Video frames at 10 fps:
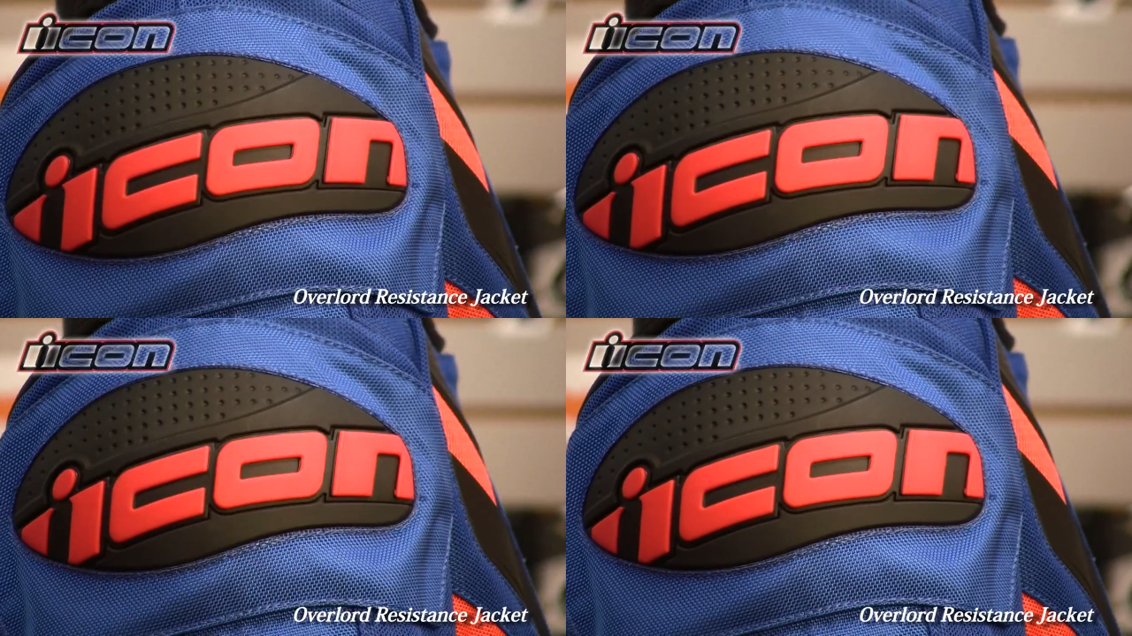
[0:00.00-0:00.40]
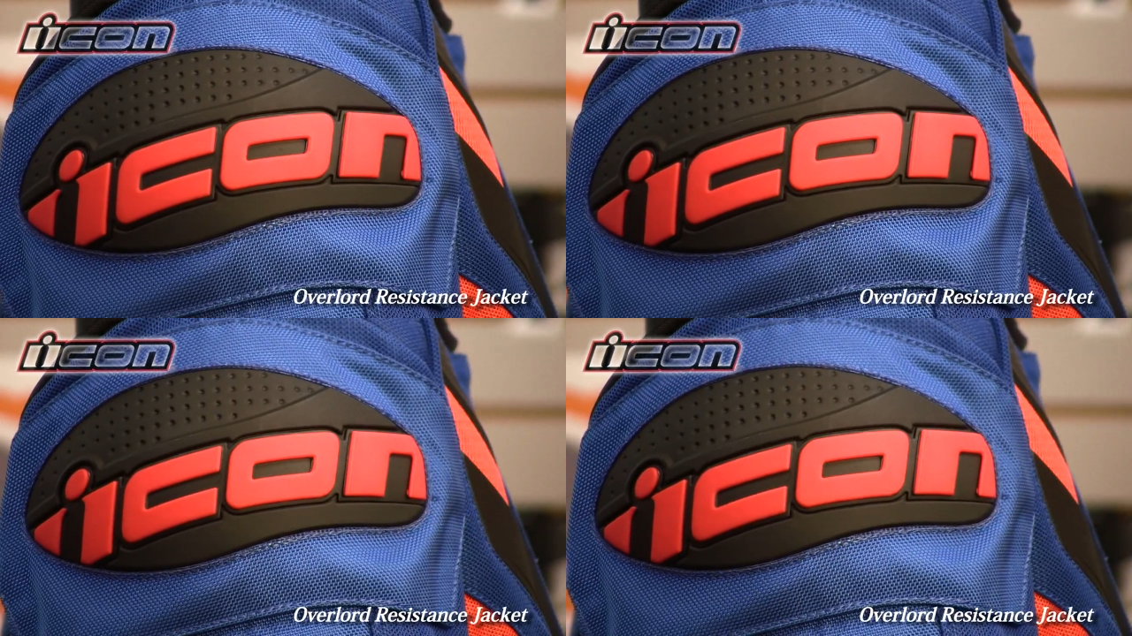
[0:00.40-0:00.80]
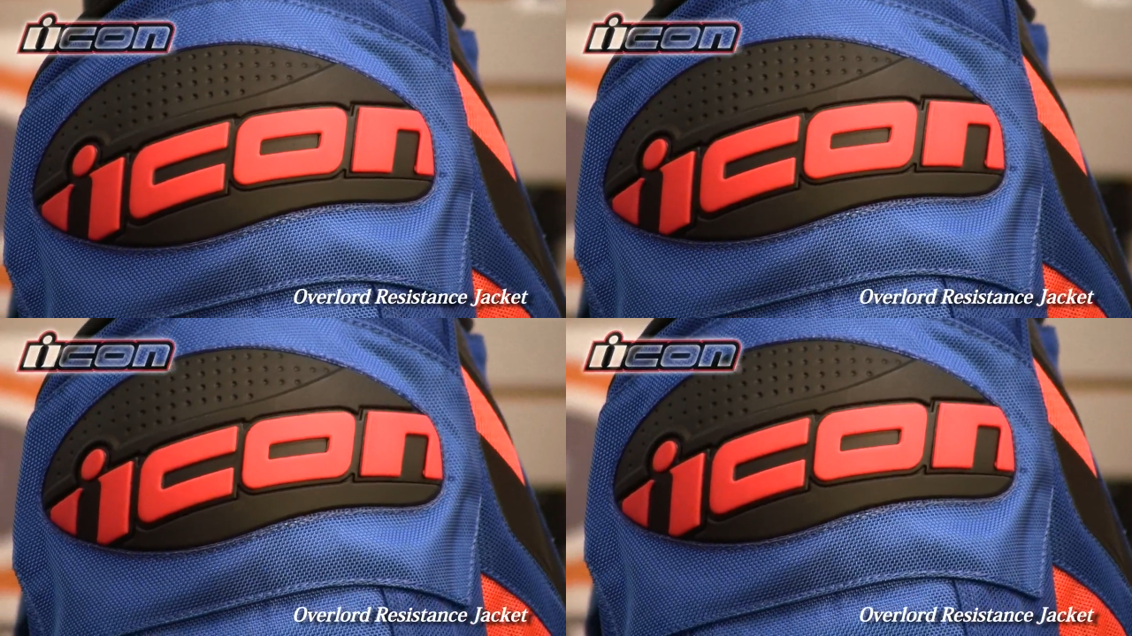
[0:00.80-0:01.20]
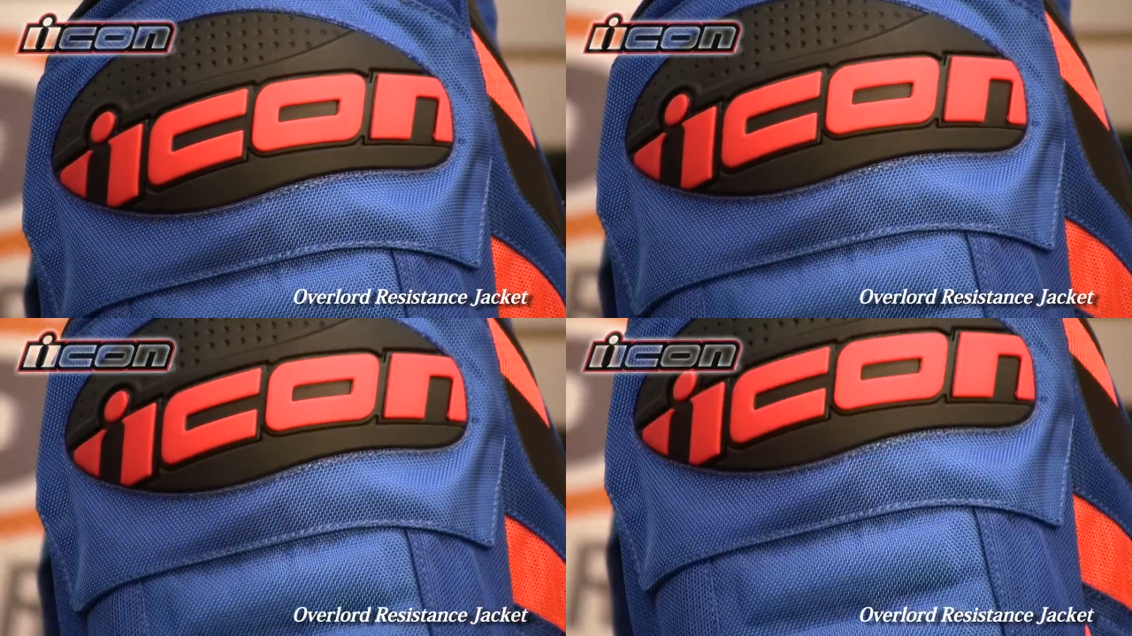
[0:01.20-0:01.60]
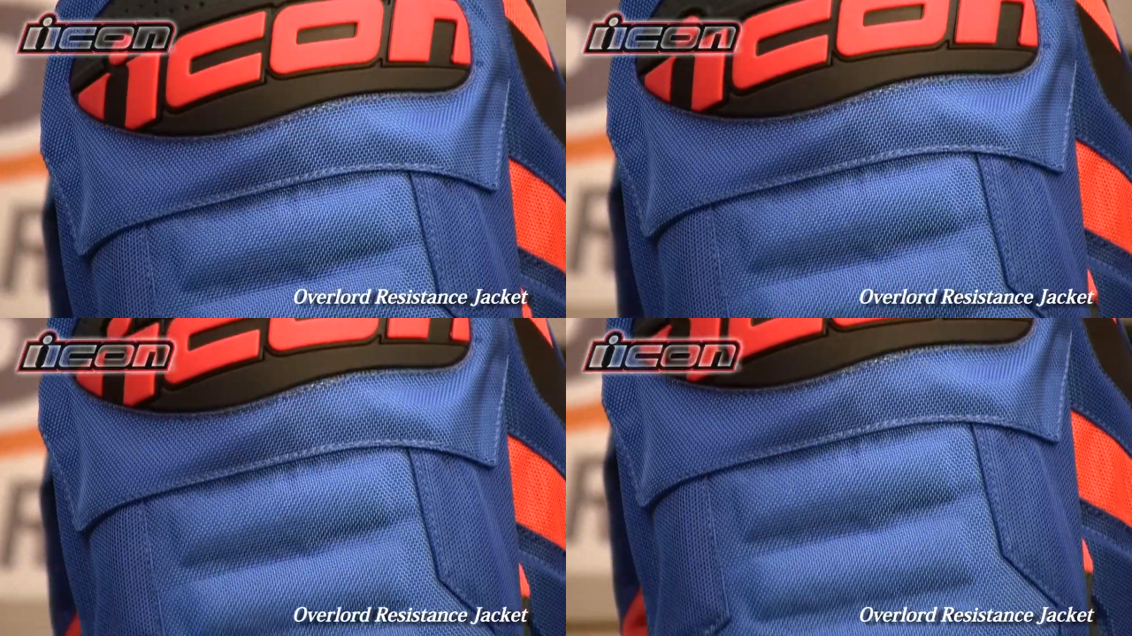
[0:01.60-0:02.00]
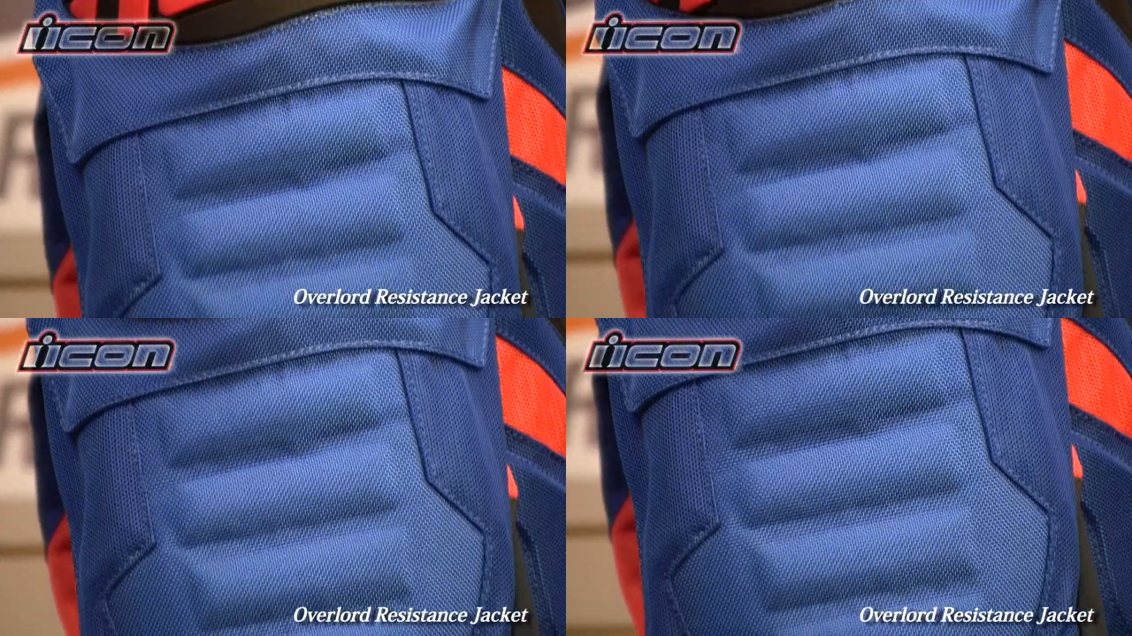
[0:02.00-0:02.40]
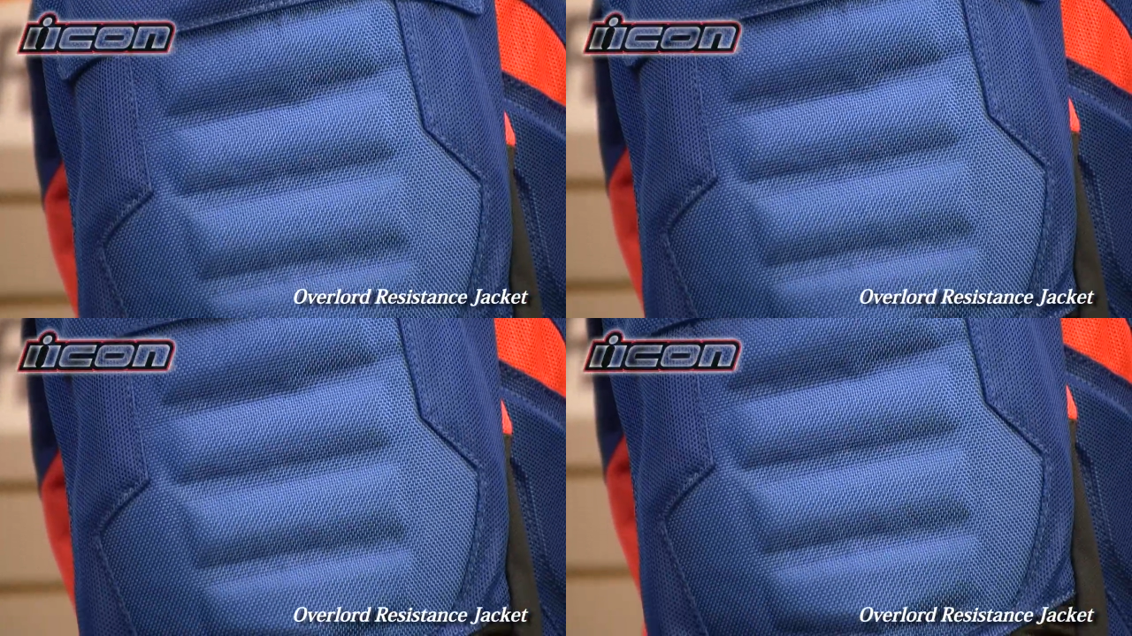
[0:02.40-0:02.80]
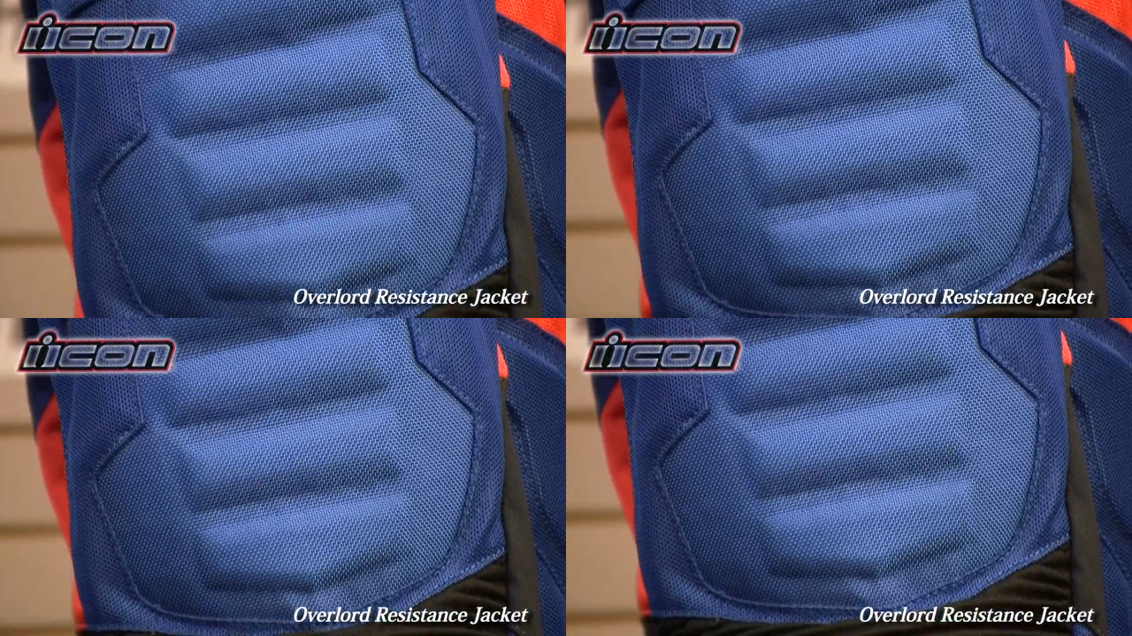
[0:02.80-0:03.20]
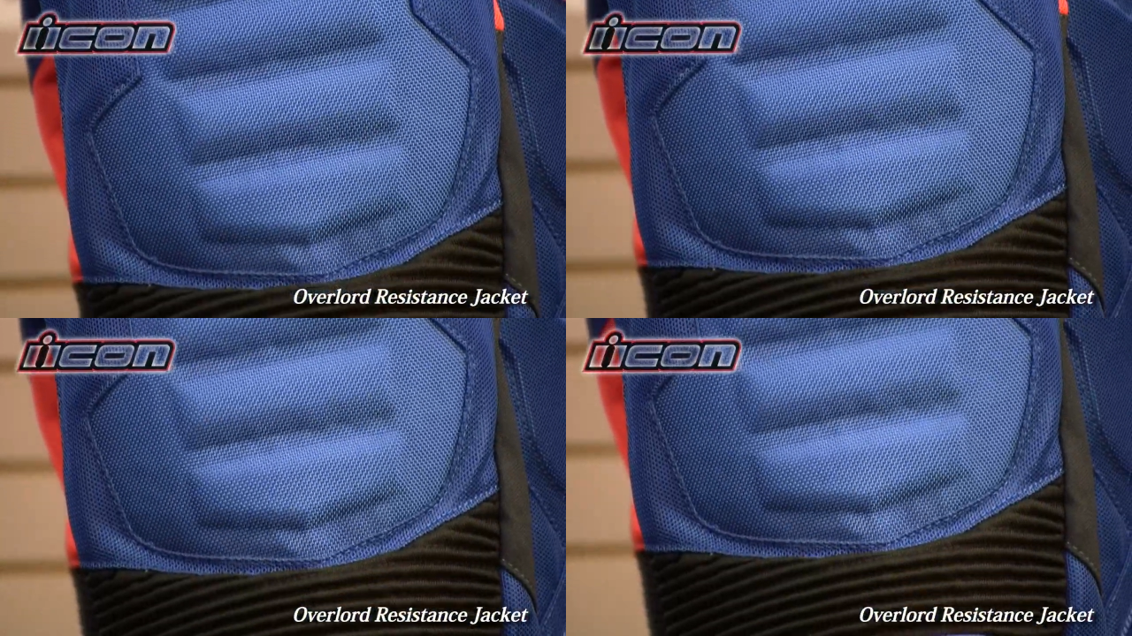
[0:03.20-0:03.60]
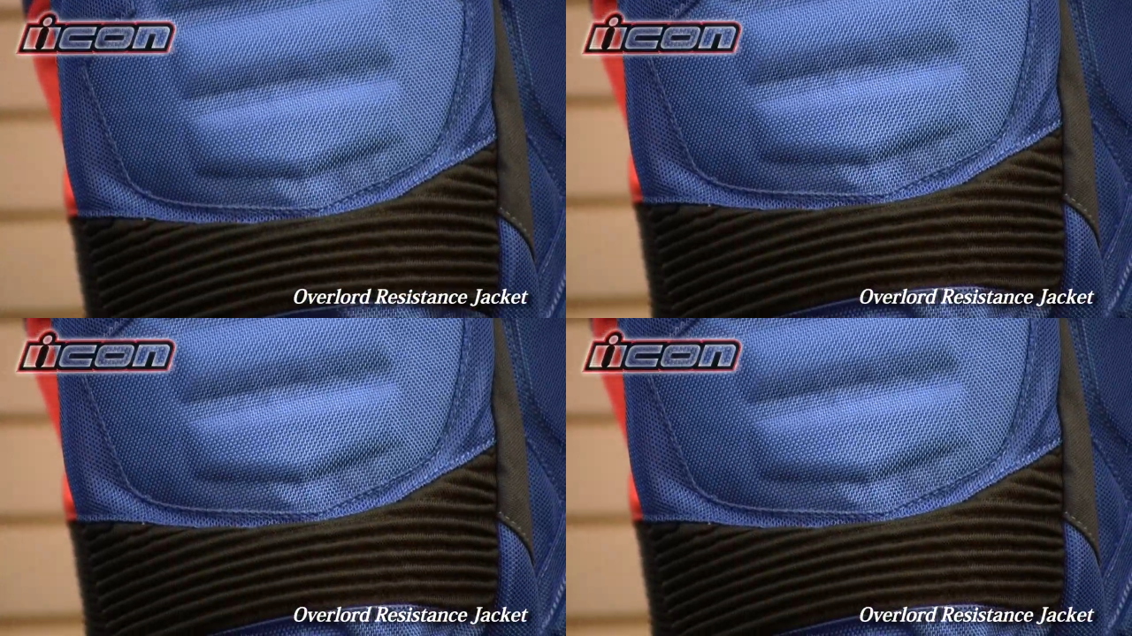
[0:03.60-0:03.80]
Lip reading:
No face is visible, so there are no lips to read.